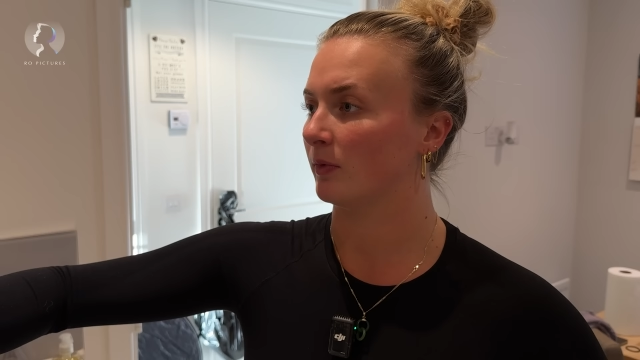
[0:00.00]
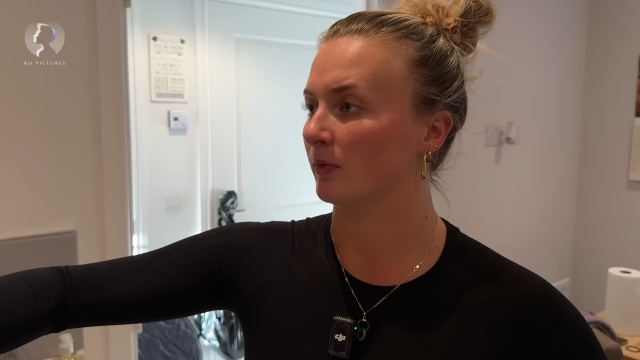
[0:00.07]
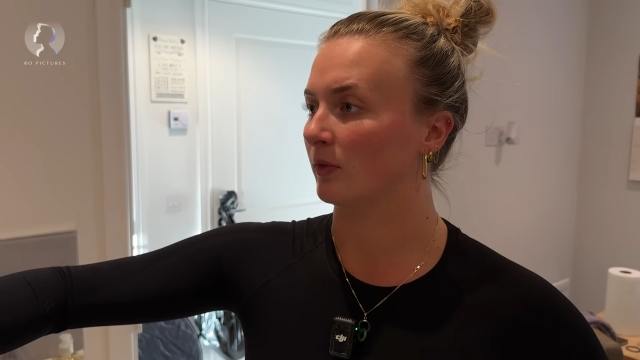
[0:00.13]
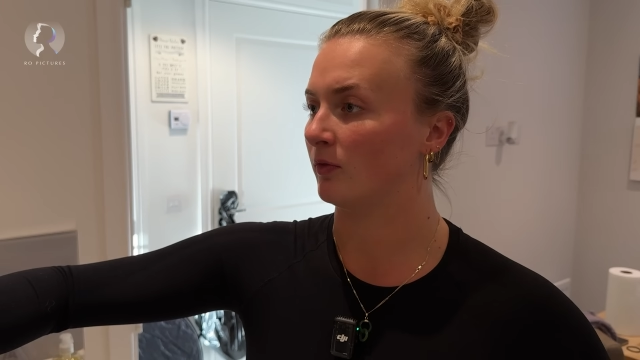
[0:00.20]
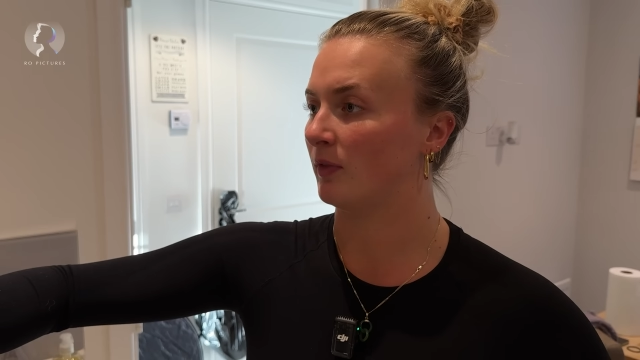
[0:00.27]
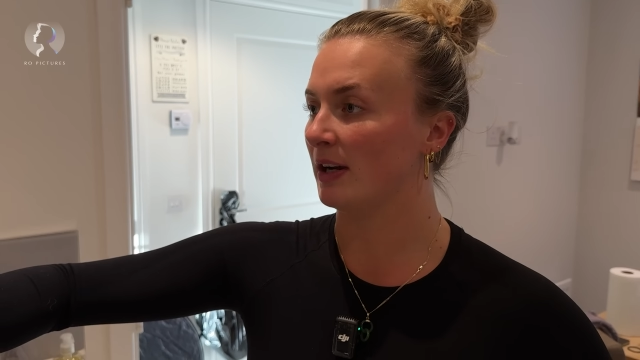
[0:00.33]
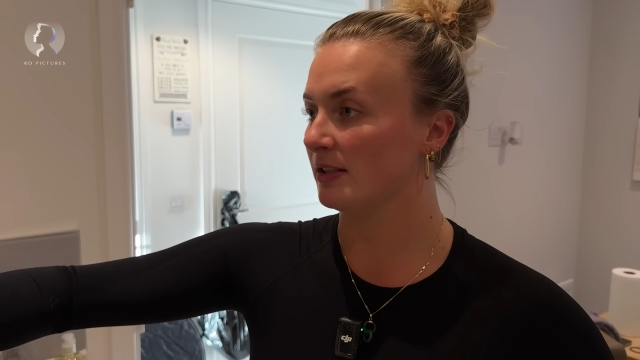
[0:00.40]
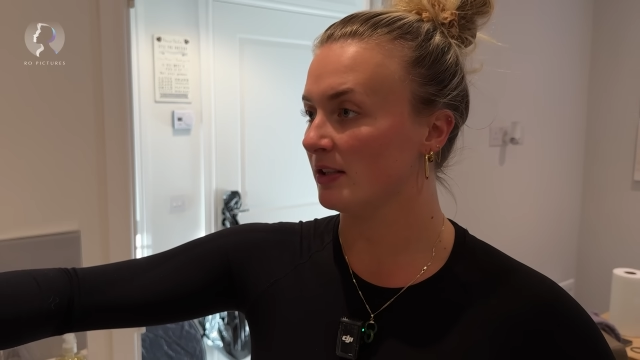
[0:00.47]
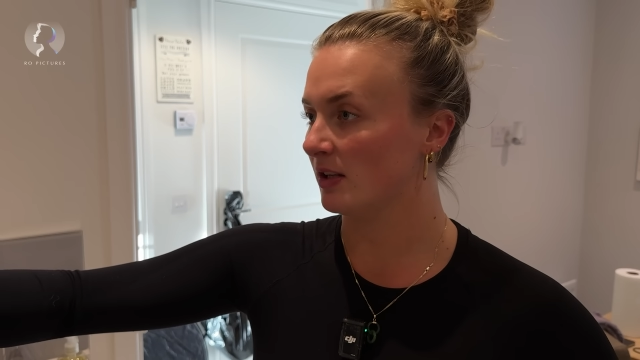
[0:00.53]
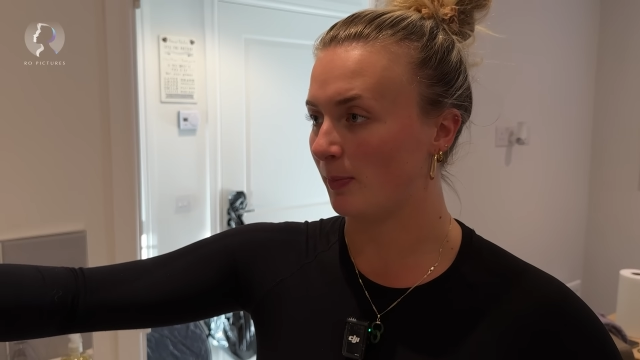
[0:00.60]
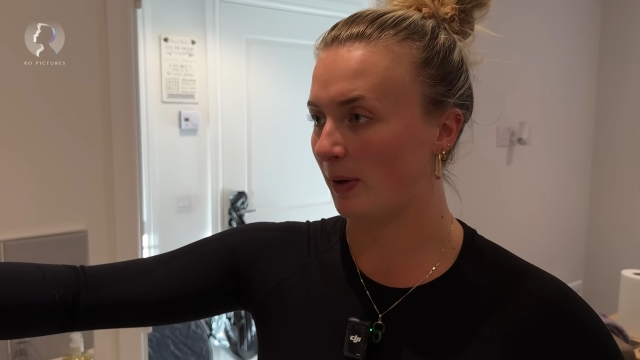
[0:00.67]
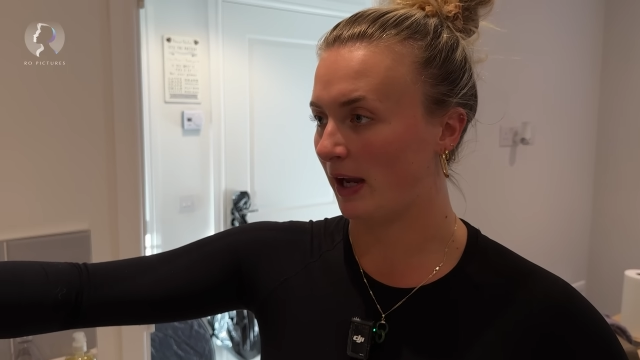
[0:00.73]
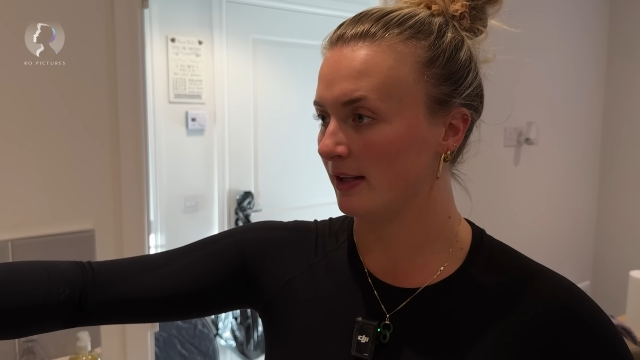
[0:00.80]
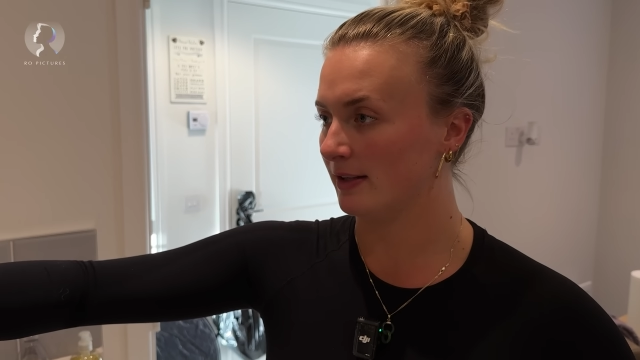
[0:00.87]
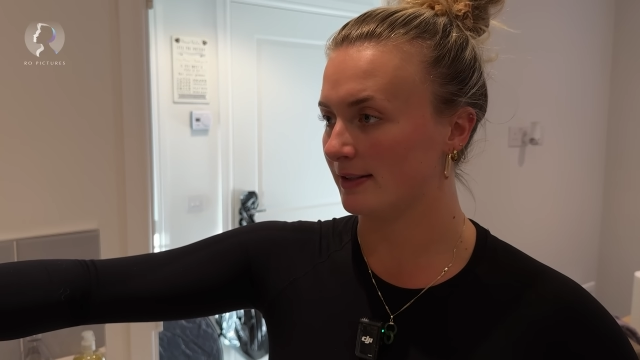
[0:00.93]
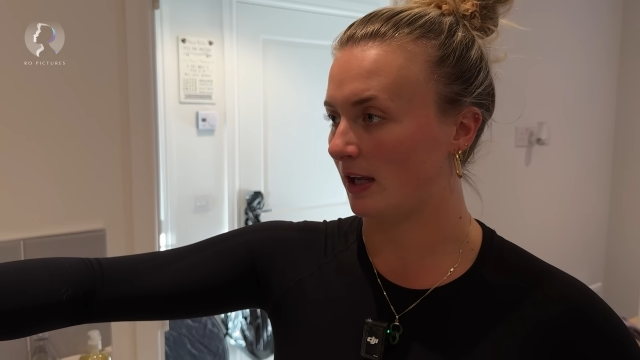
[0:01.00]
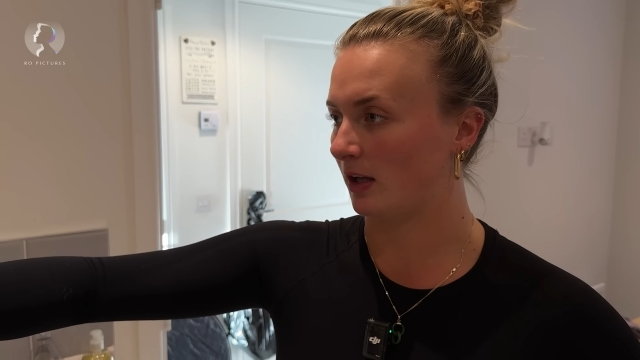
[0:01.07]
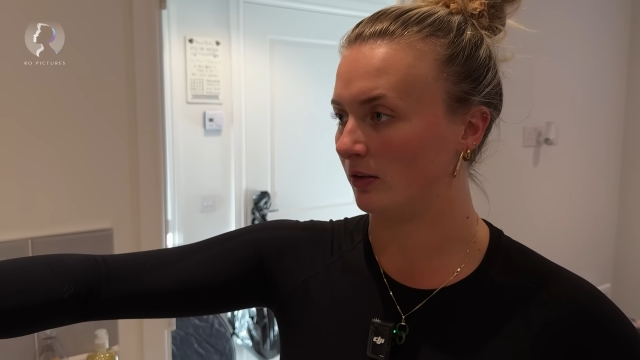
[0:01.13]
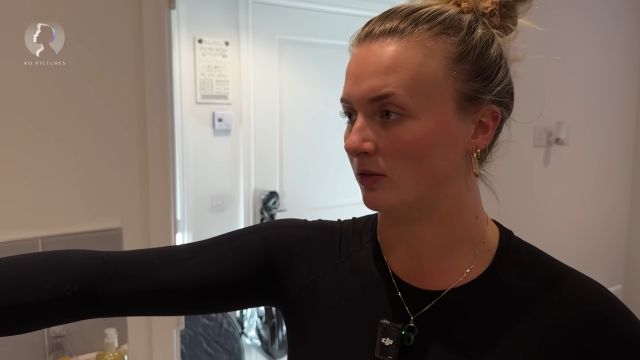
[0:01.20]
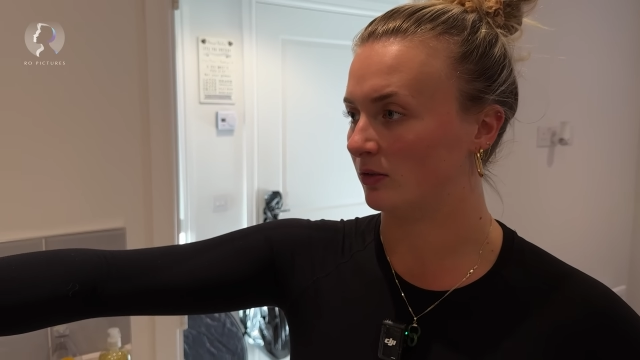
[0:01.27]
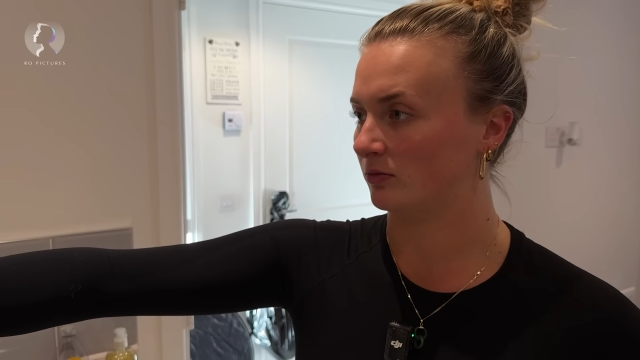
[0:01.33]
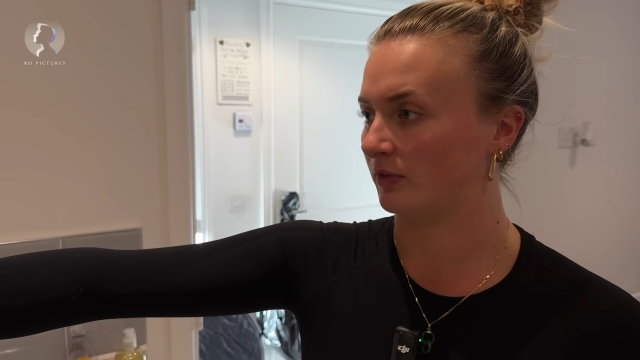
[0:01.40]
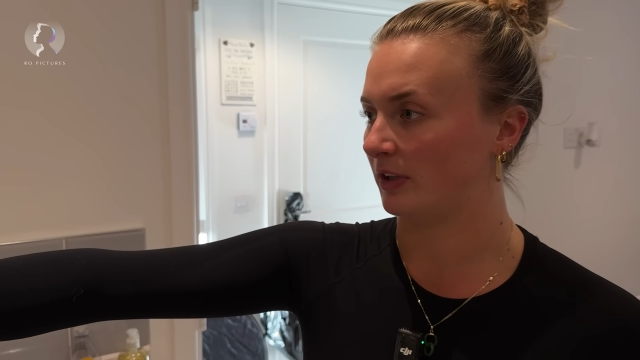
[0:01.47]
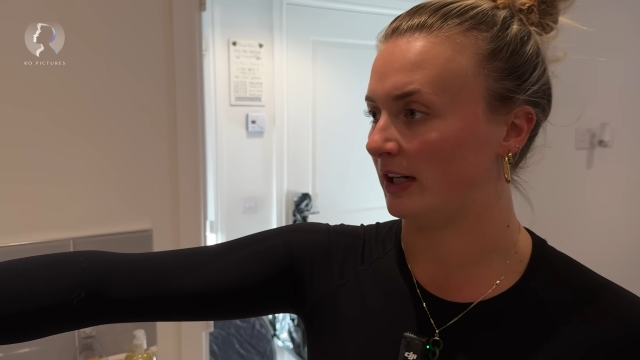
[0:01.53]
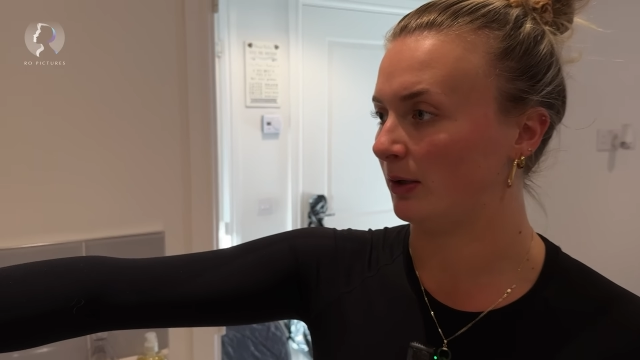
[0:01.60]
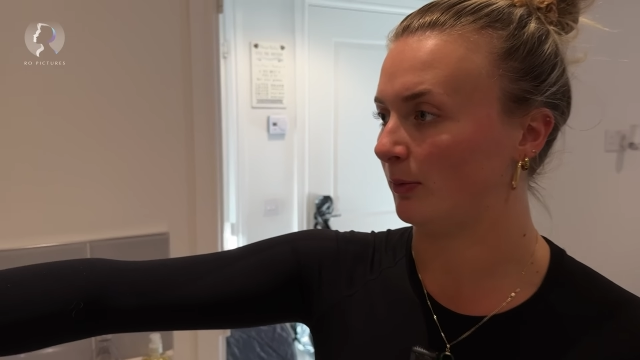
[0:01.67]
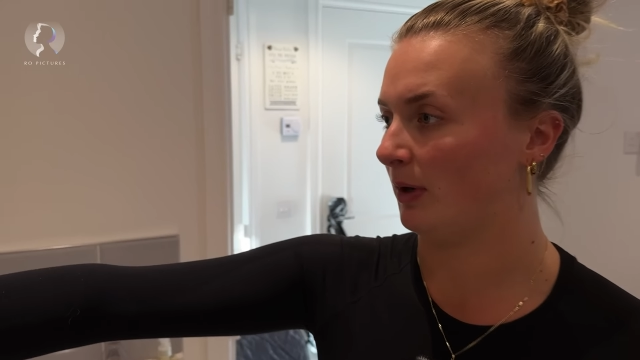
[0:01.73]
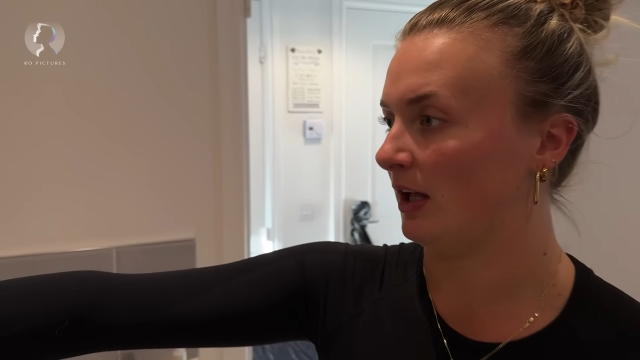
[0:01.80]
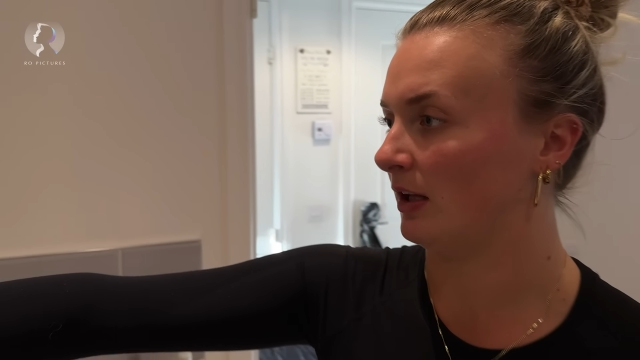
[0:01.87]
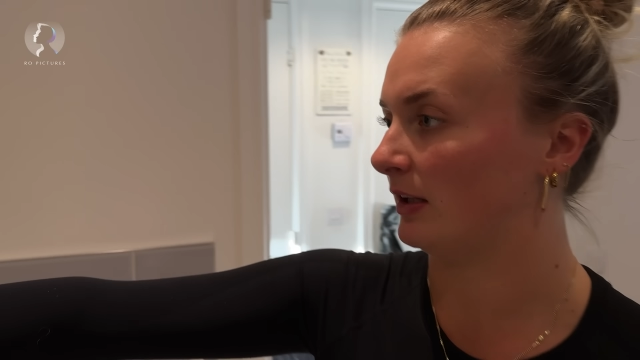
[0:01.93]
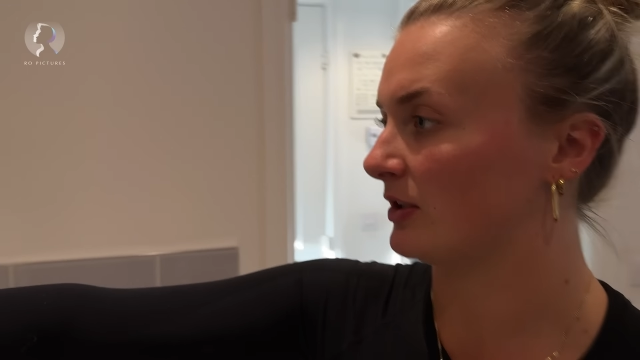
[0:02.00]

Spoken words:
The rest of the paint's held it up really well.